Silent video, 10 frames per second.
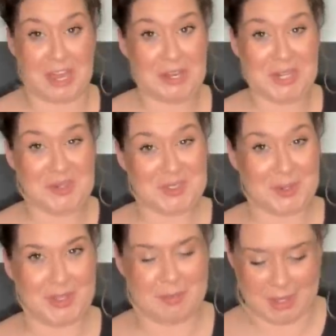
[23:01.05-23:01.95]
now I know it's sold
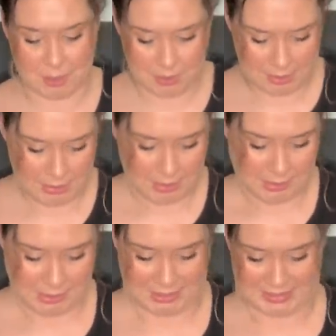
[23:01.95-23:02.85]
at the buckle.
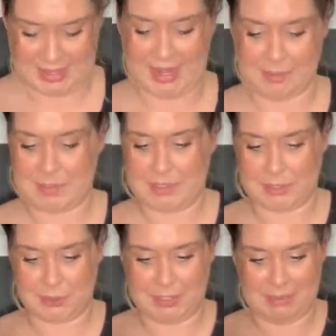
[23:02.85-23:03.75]
Look at that. I'm
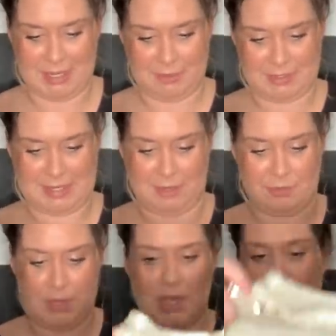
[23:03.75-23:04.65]
learning my own self.
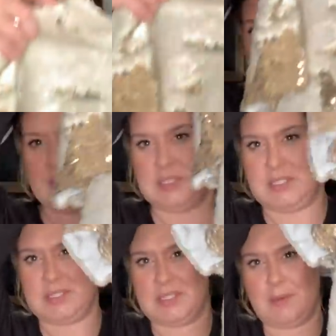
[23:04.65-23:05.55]
Okay, this
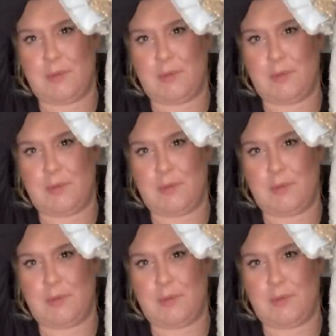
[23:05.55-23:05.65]
is some